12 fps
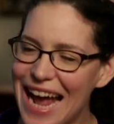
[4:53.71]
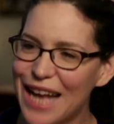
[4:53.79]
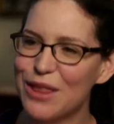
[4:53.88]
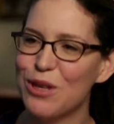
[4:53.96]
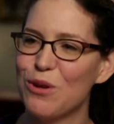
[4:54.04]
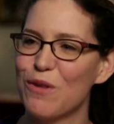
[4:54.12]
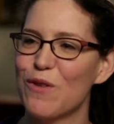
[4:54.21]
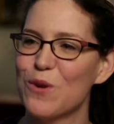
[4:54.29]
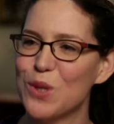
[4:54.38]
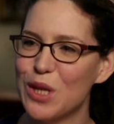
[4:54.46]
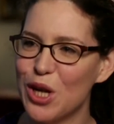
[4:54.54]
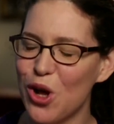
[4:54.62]
at the
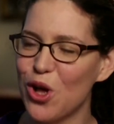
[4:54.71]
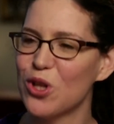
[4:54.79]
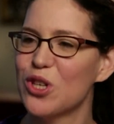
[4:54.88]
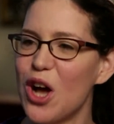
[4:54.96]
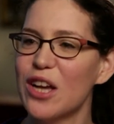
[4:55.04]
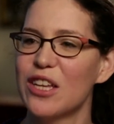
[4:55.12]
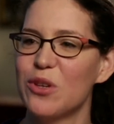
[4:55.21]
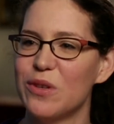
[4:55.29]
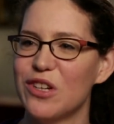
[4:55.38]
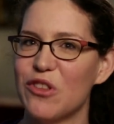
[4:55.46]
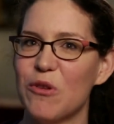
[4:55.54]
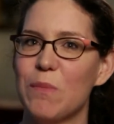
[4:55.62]
university all talking to
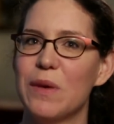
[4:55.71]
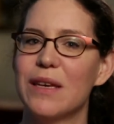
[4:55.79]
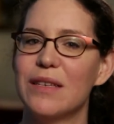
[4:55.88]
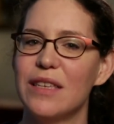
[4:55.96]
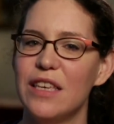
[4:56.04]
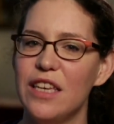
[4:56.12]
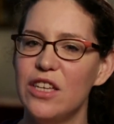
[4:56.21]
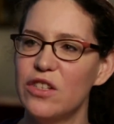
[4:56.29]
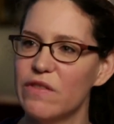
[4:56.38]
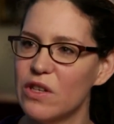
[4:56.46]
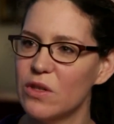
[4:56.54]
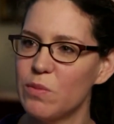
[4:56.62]
each other, because each
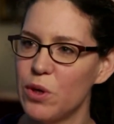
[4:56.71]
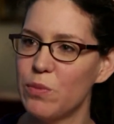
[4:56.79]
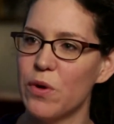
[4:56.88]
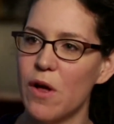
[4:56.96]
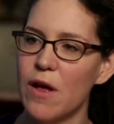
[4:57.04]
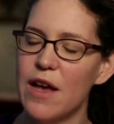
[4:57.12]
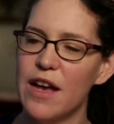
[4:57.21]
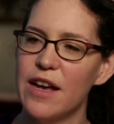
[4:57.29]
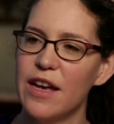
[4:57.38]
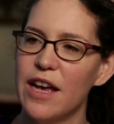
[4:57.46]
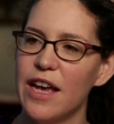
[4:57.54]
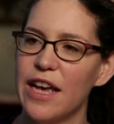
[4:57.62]
of those people
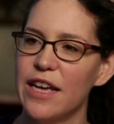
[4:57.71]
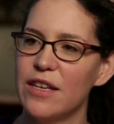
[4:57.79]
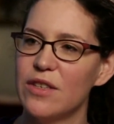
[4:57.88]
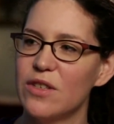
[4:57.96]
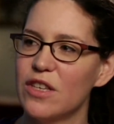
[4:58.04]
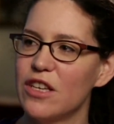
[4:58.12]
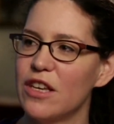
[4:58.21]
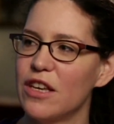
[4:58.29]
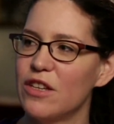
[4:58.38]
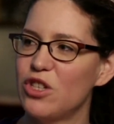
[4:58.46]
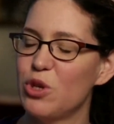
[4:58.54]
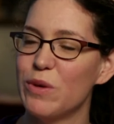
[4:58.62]
is,
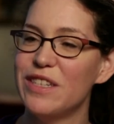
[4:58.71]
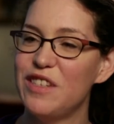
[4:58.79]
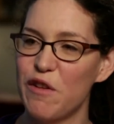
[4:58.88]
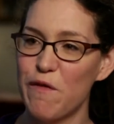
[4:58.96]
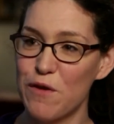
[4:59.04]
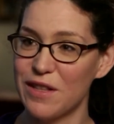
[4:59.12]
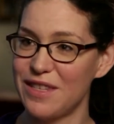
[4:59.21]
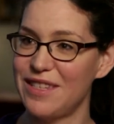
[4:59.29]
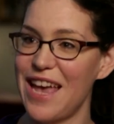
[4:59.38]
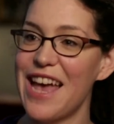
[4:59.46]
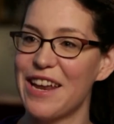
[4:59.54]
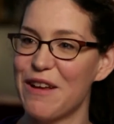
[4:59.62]
to a different
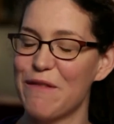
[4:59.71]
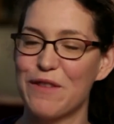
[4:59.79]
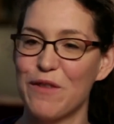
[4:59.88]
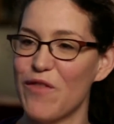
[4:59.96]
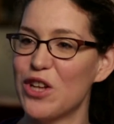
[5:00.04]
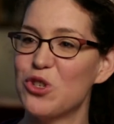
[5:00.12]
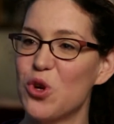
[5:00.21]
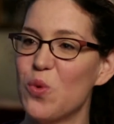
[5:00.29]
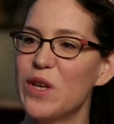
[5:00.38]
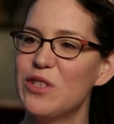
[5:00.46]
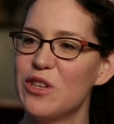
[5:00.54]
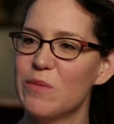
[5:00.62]
set of conventional
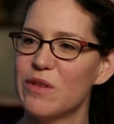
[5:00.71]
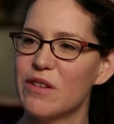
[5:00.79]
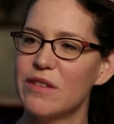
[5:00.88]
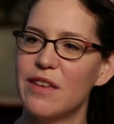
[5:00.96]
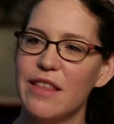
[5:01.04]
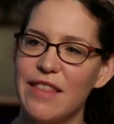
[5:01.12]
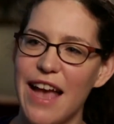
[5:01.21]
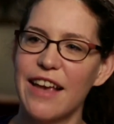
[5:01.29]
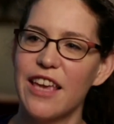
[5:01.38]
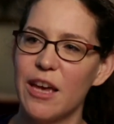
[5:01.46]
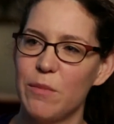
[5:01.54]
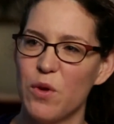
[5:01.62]
wisdom is going to say,
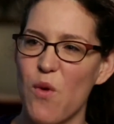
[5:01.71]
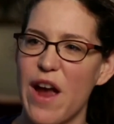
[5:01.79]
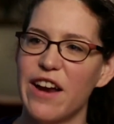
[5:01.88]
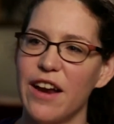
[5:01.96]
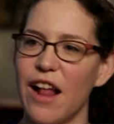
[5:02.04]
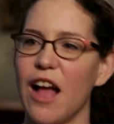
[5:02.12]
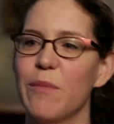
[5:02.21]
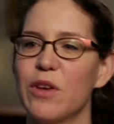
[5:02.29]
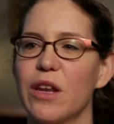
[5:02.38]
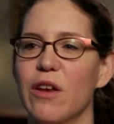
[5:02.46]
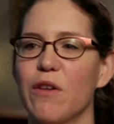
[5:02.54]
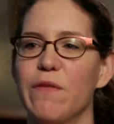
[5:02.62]
that can't be right, and I'm
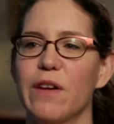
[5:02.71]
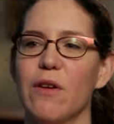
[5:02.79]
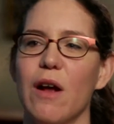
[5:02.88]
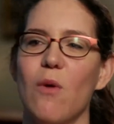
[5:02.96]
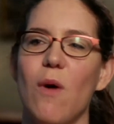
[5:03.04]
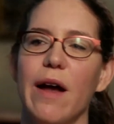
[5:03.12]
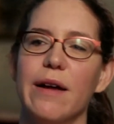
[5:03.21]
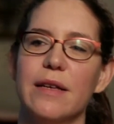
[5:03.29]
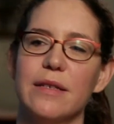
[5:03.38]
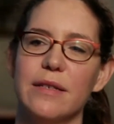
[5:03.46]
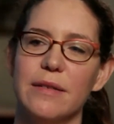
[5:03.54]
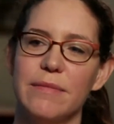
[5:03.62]
going to go figure out why it
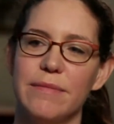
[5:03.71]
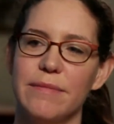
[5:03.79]
isn't.